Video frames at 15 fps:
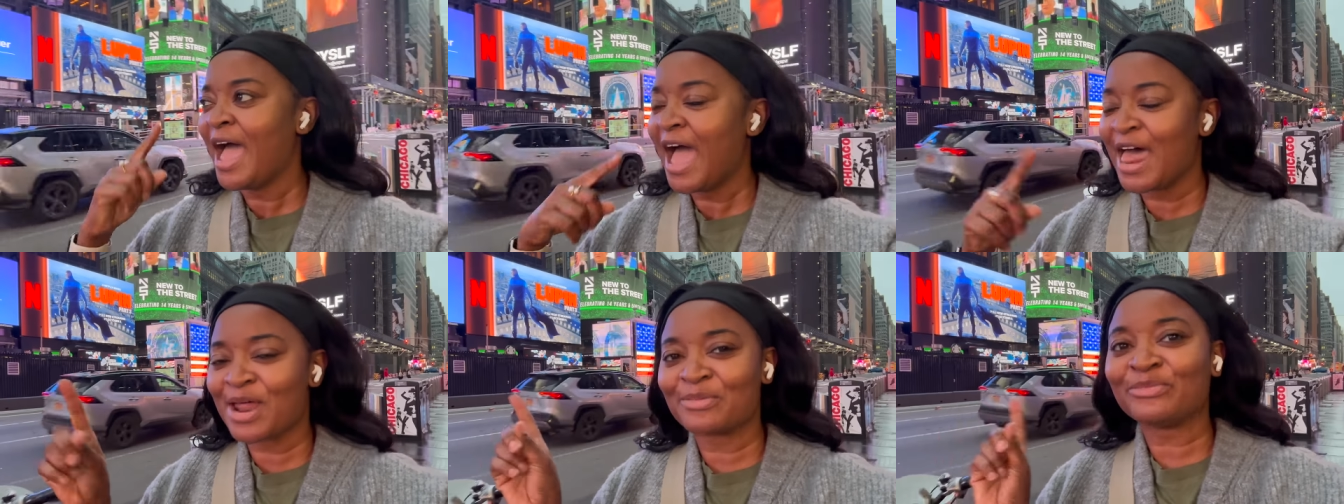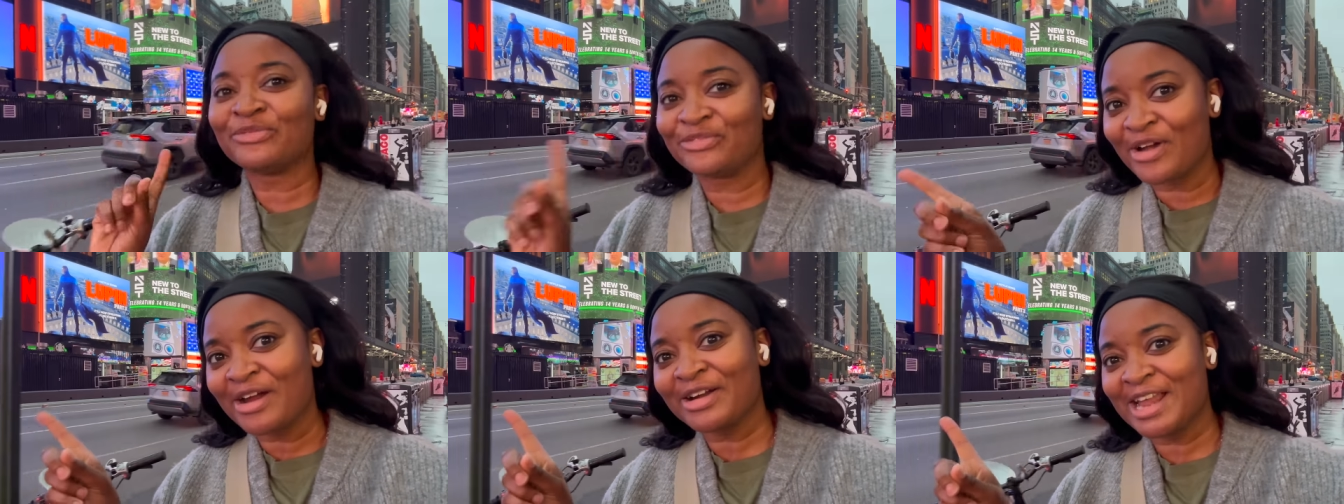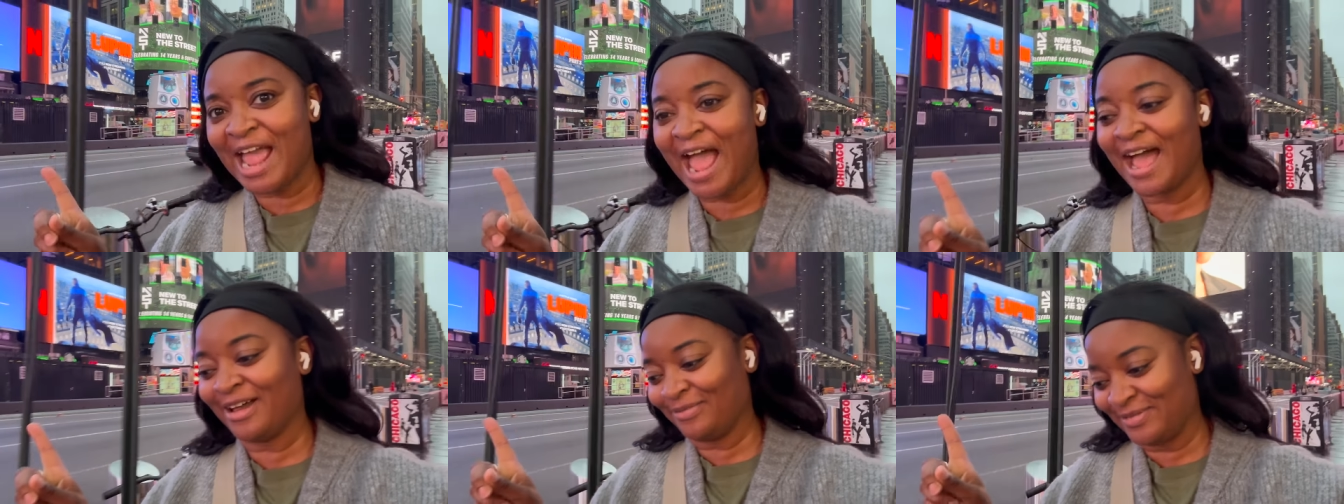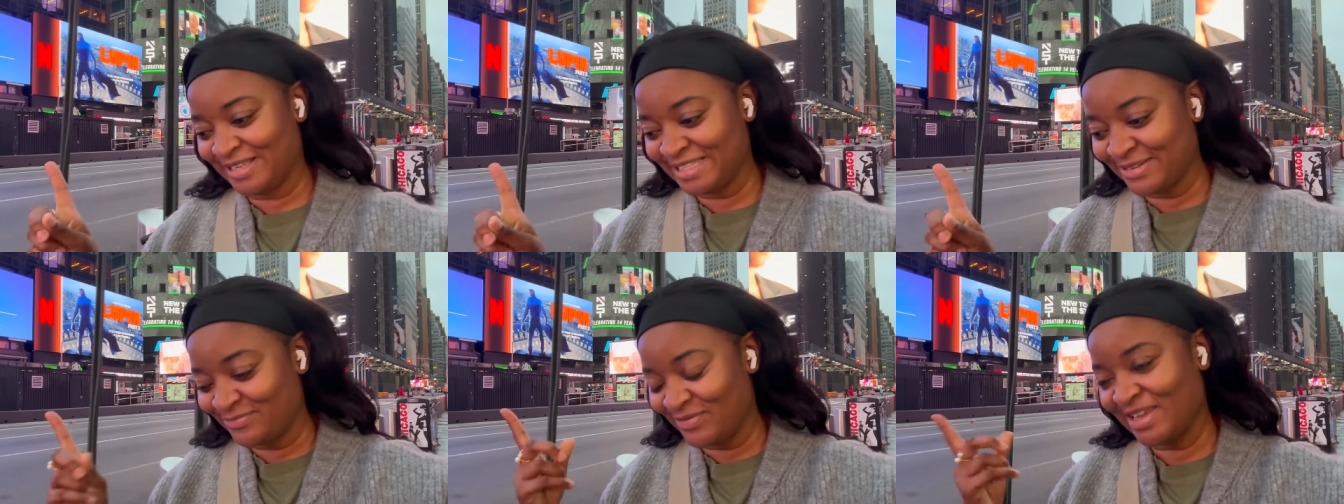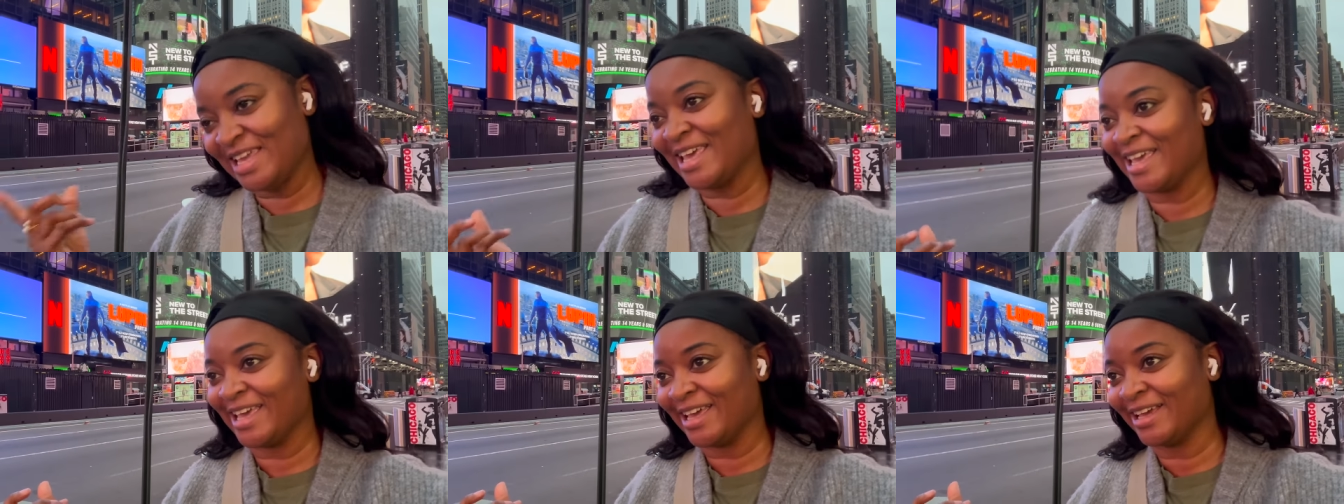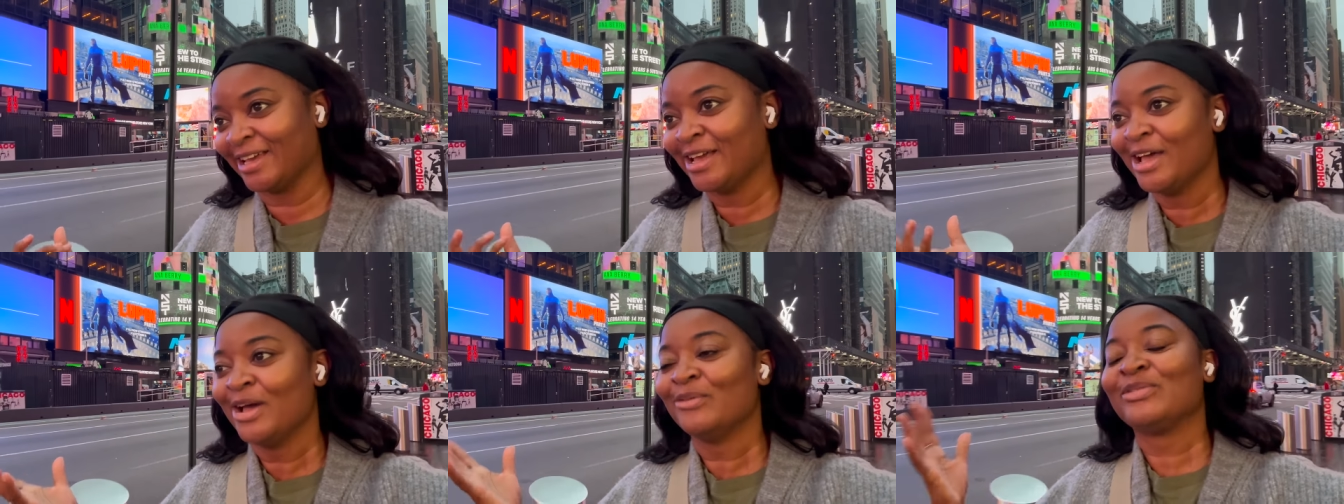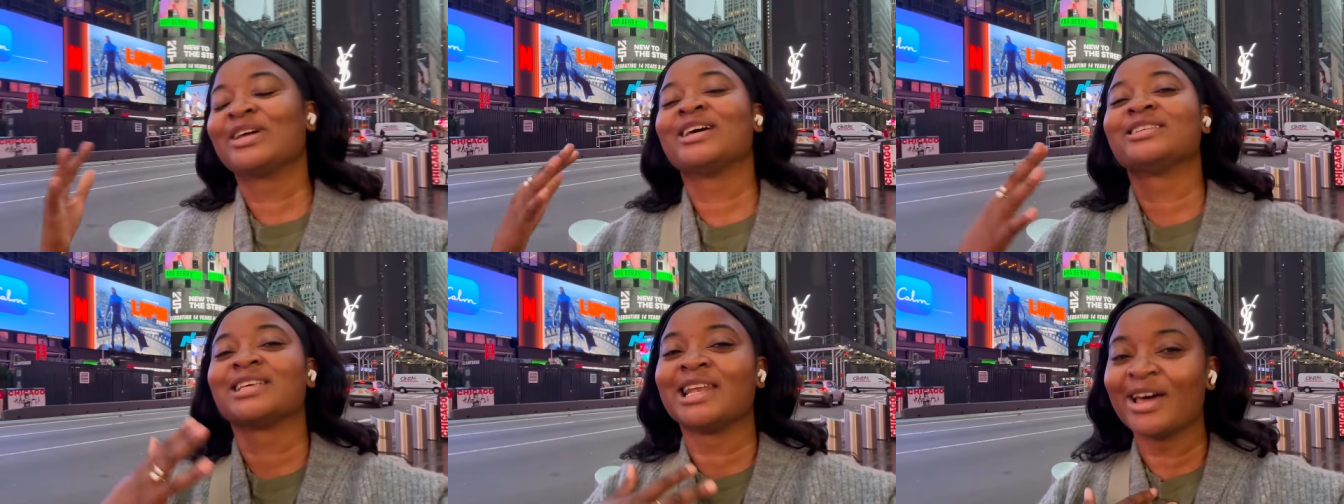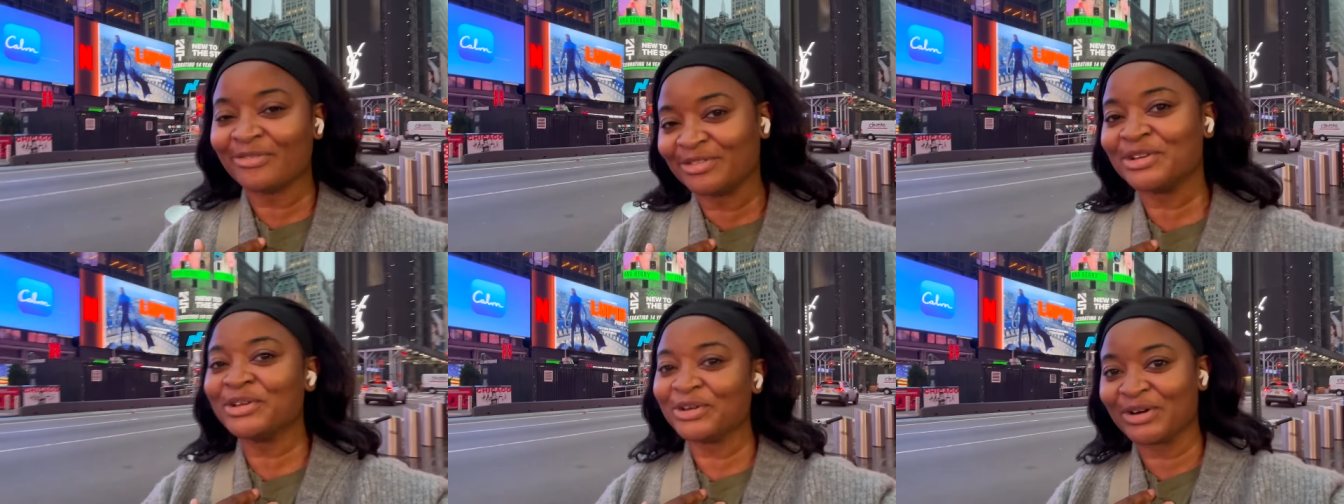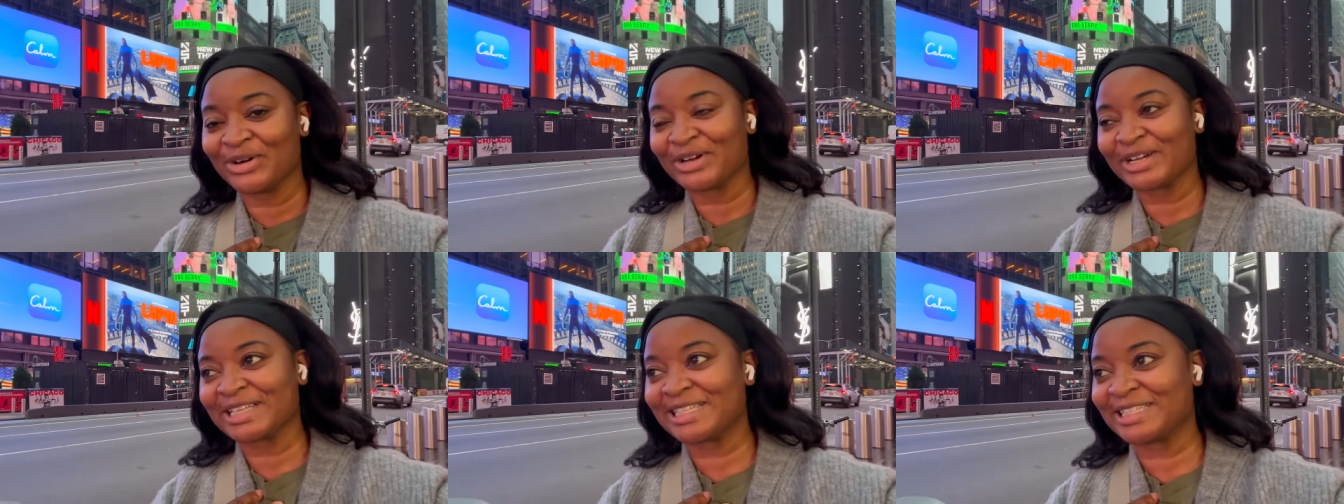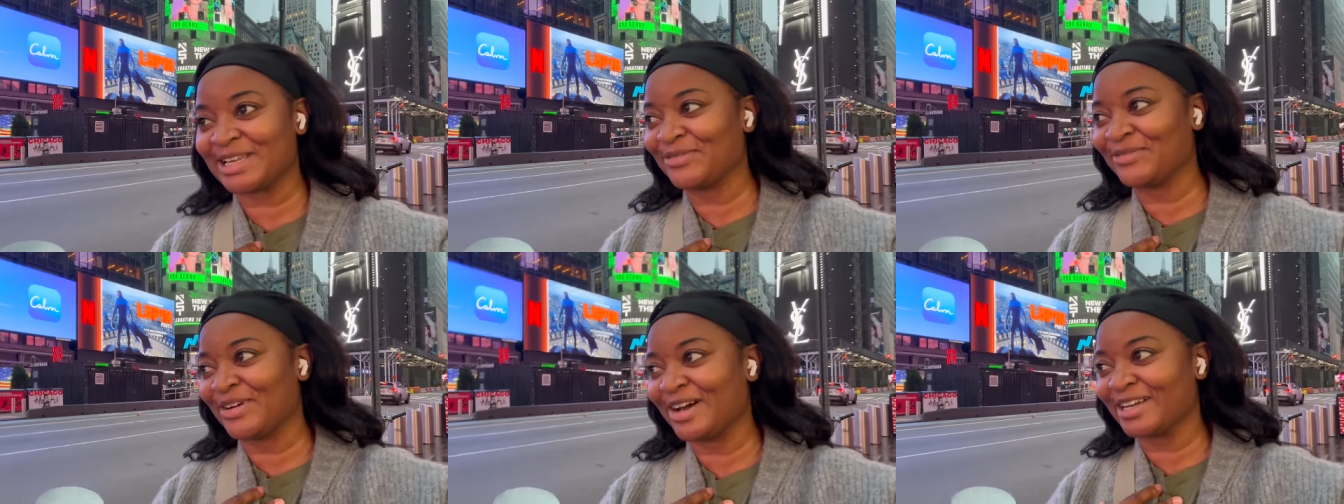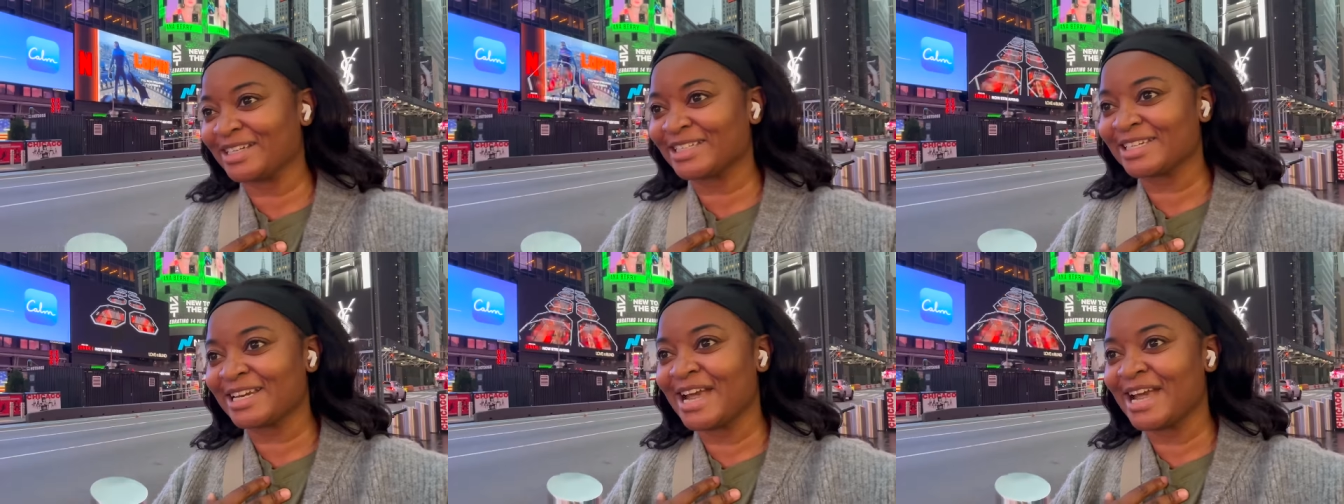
and I'm very happy to be here because I love New York so much